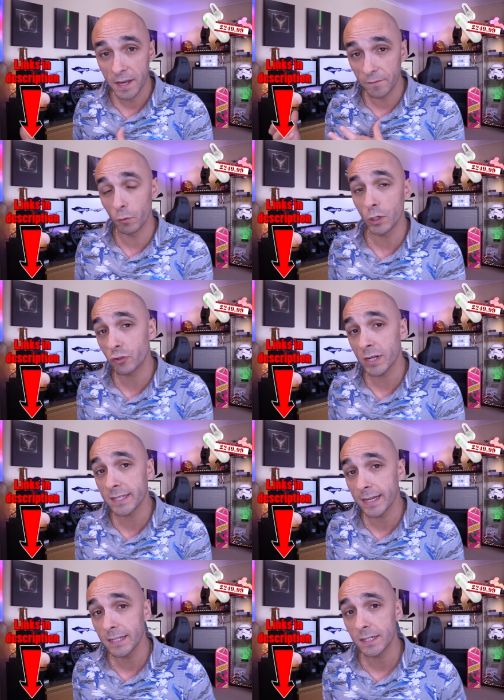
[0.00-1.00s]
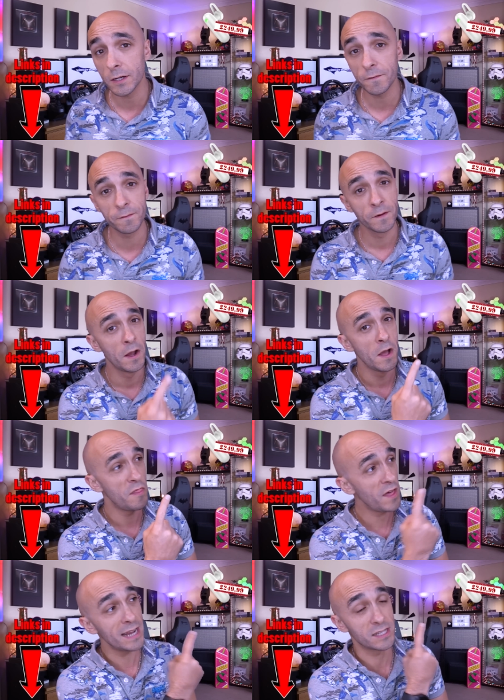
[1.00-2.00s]
If you want to translate stuff,
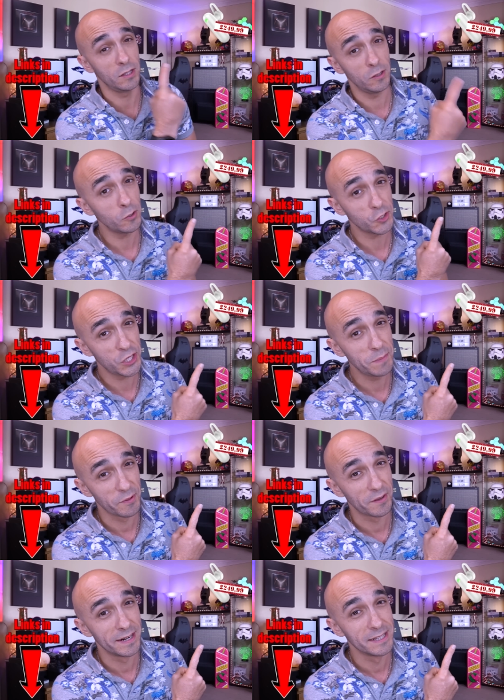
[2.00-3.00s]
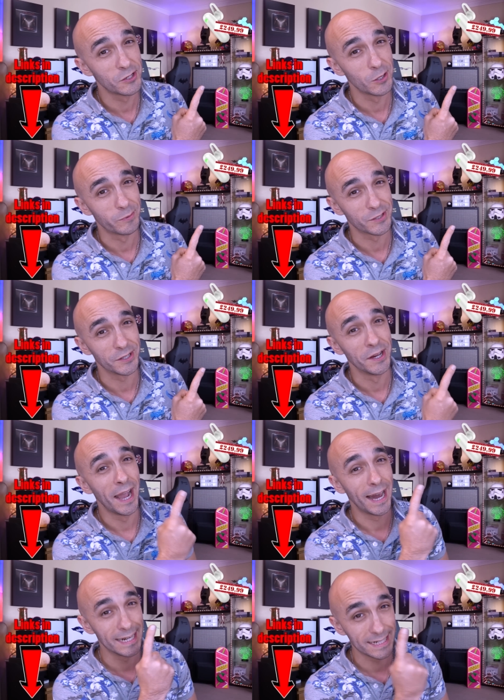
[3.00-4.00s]
that is a lot cheaper than an interpreter,
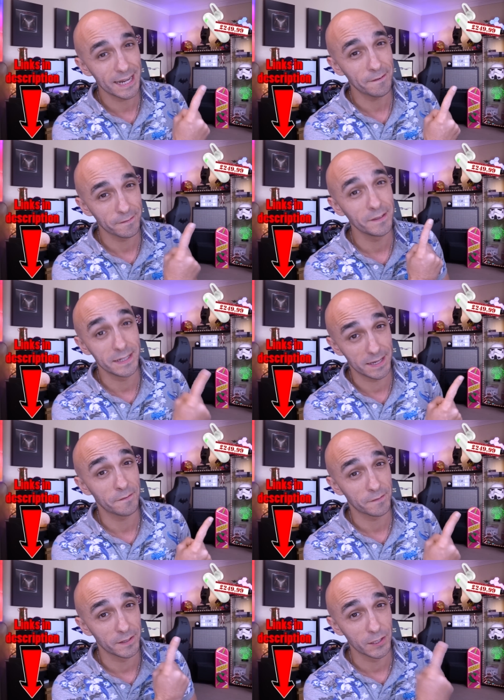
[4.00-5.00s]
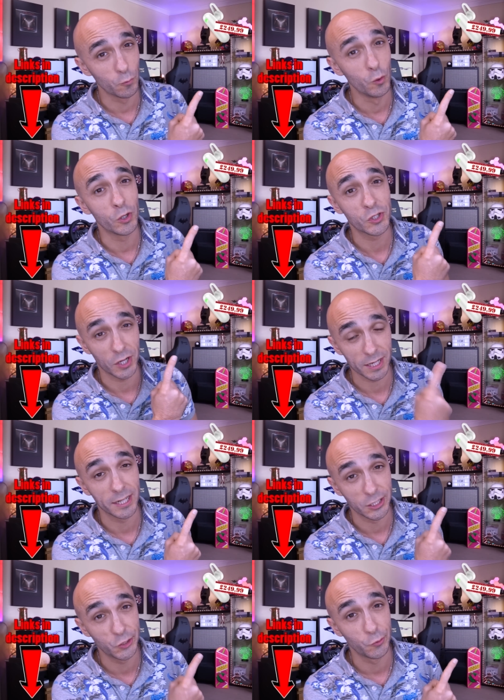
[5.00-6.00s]
and it definitely, definitely works, I
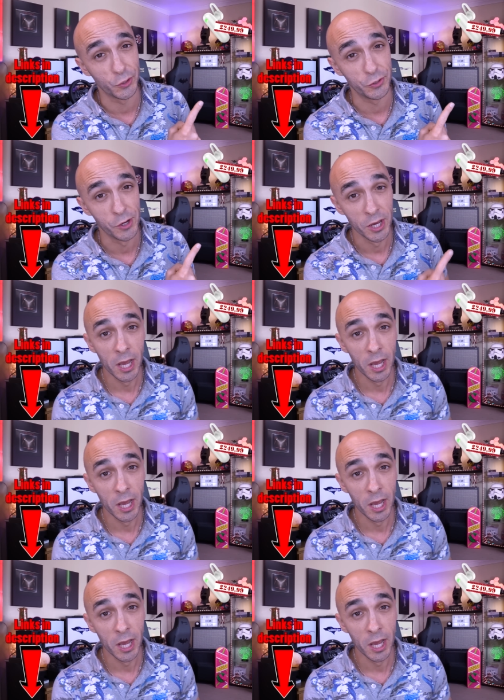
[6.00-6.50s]
can assure you.